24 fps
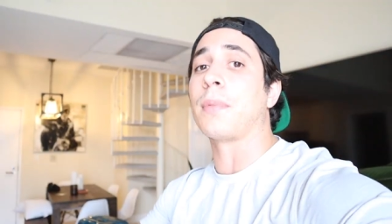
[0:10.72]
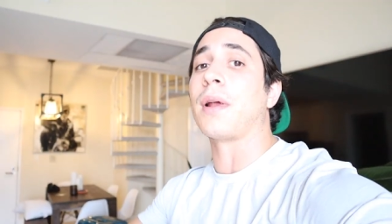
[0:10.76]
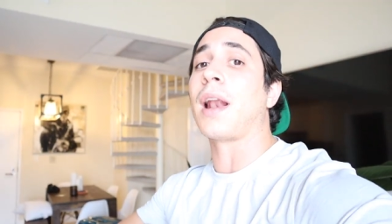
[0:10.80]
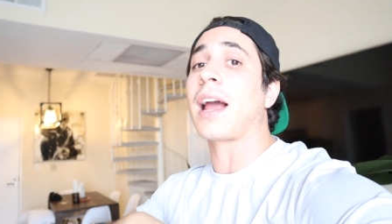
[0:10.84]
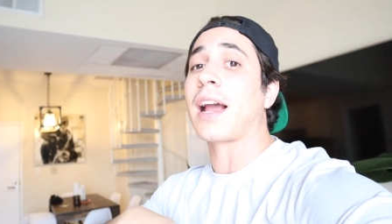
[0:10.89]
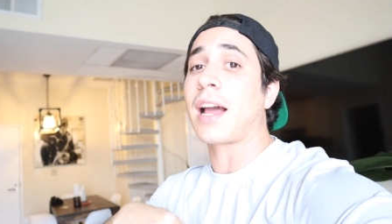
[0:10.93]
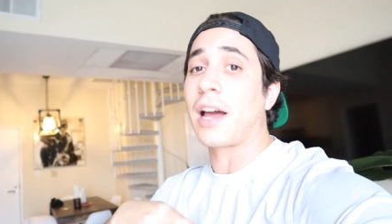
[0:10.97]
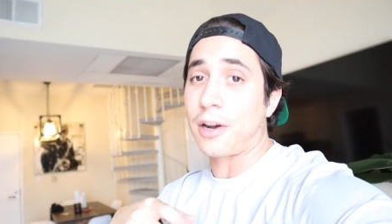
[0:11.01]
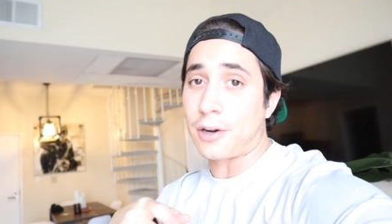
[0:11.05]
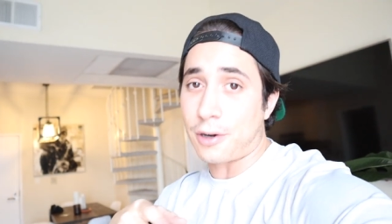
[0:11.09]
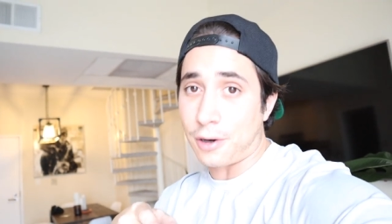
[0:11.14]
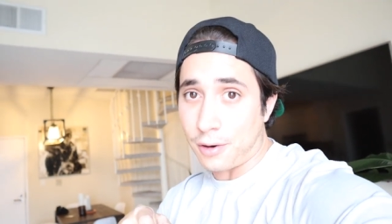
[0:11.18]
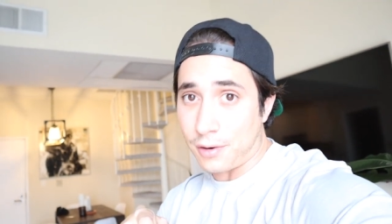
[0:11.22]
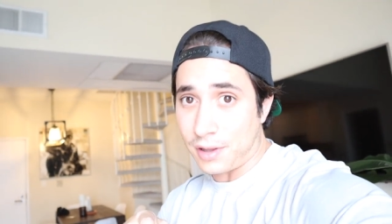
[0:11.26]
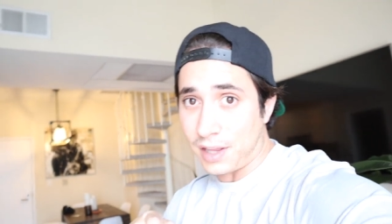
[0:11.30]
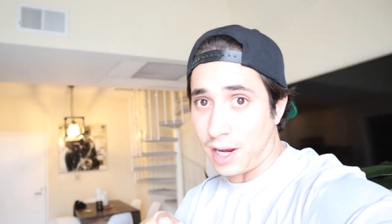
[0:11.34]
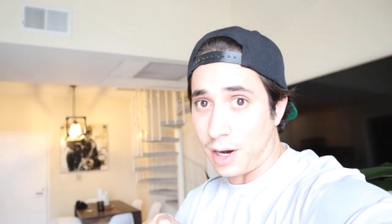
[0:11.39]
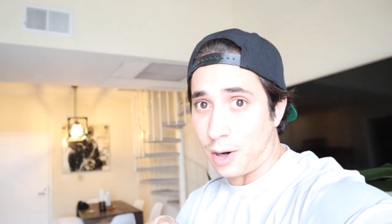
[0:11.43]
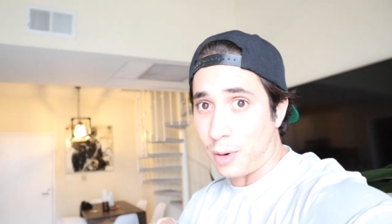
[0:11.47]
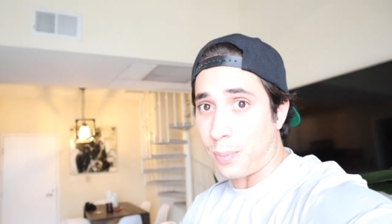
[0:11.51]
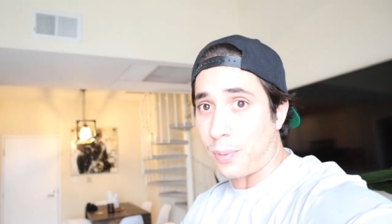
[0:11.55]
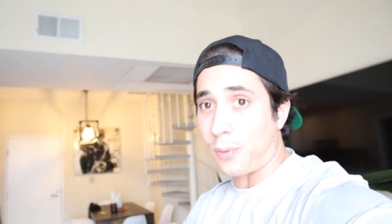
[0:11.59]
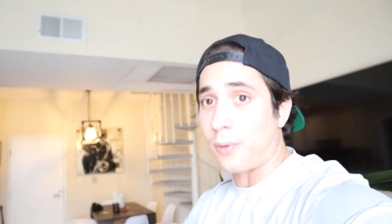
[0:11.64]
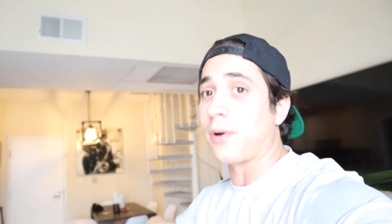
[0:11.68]
but I gotta go to the
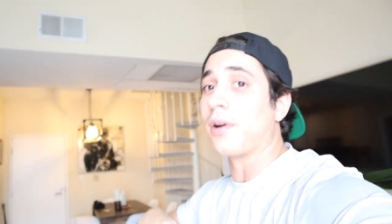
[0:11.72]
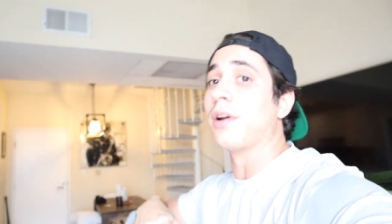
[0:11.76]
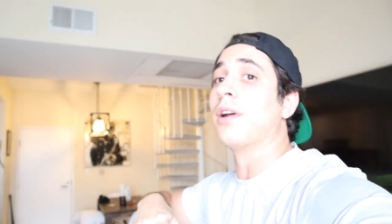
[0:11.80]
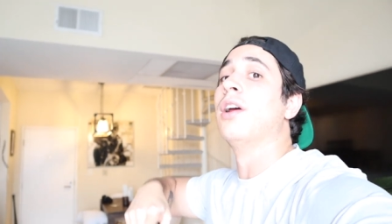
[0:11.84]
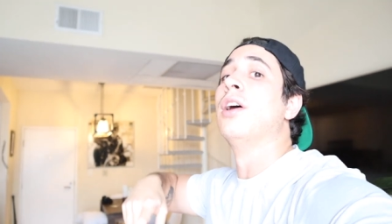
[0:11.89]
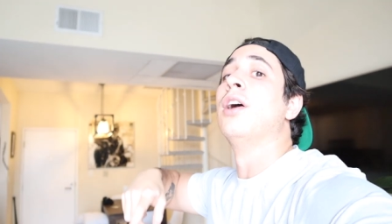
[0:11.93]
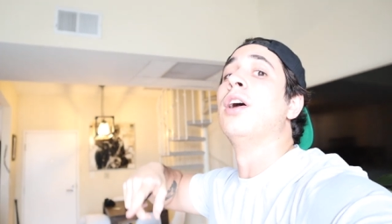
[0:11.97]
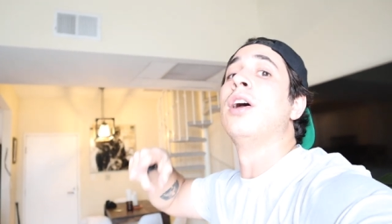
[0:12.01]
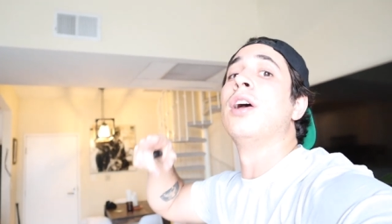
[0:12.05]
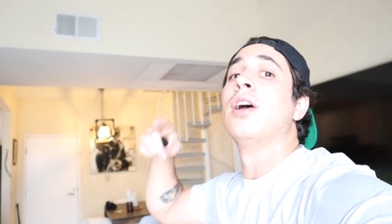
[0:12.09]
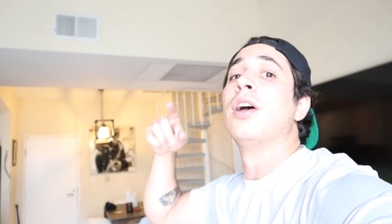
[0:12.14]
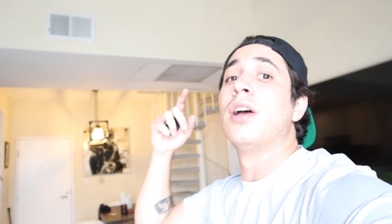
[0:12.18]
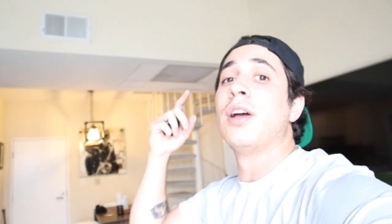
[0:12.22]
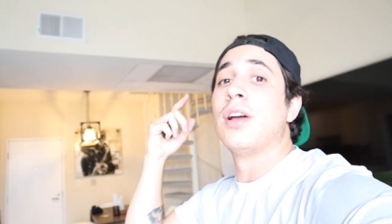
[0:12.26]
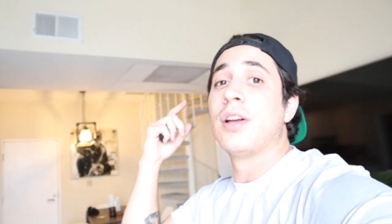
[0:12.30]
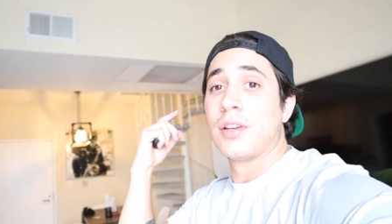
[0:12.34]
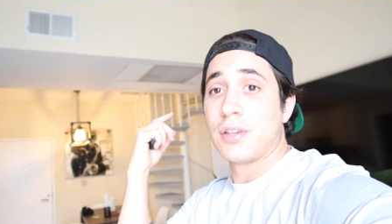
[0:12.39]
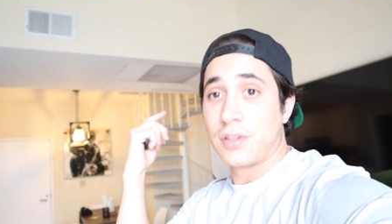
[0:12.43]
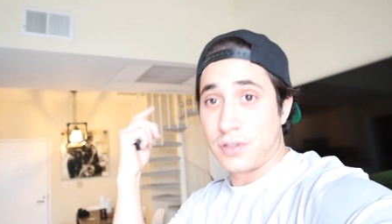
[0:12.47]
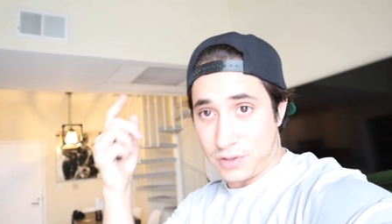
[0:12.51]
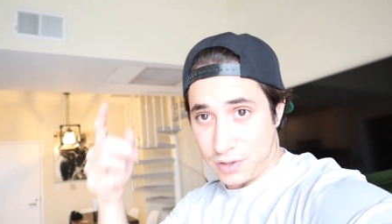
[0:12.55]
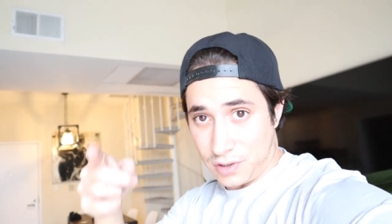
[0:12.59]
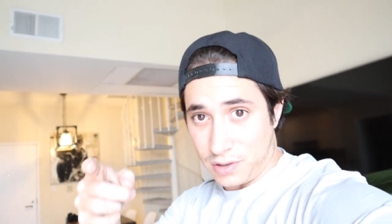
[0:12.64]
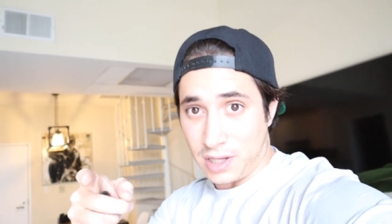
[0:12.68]
airport.
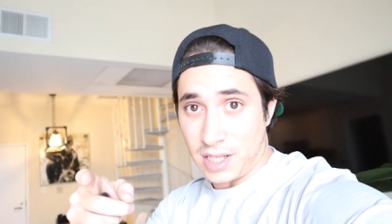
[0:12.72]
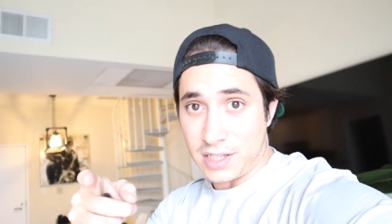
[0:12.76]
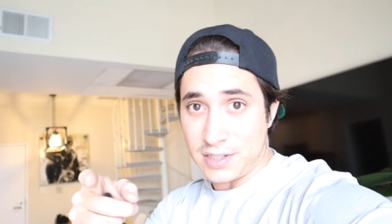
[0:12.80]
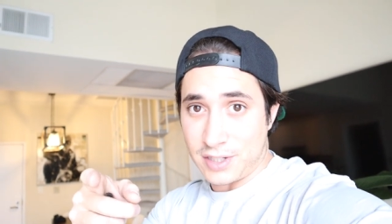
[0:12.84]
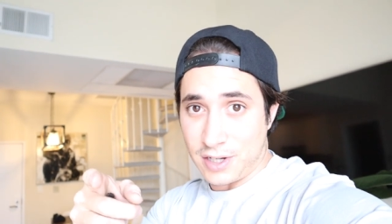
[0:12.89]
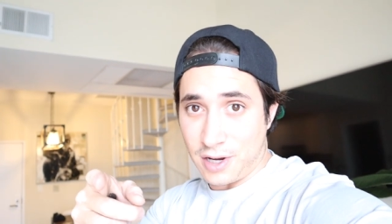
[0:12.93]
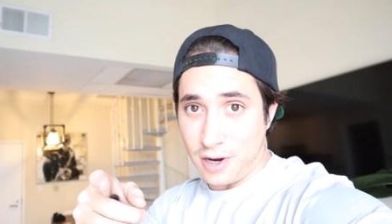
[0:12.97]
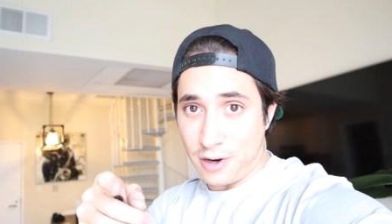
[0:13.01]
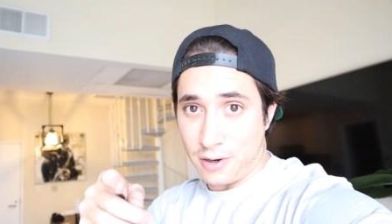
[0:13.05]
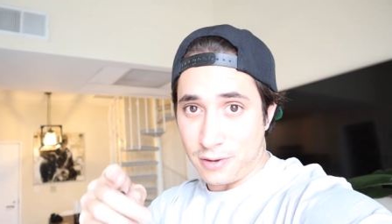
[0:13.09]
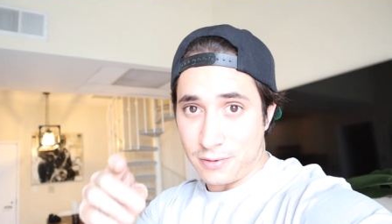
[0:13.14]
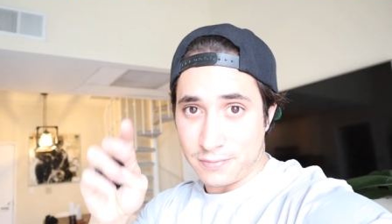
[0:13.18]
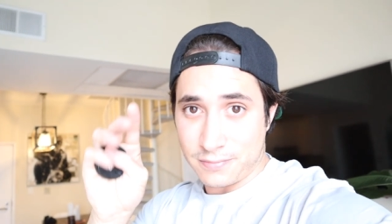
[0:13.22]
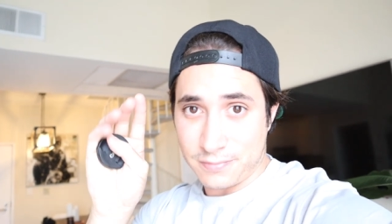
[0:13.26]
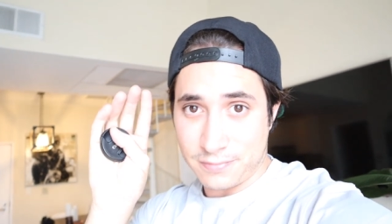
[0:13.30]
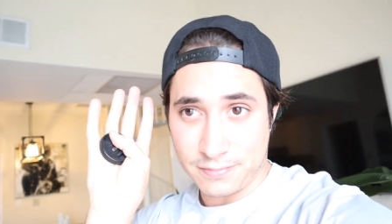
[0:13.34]
So let's go.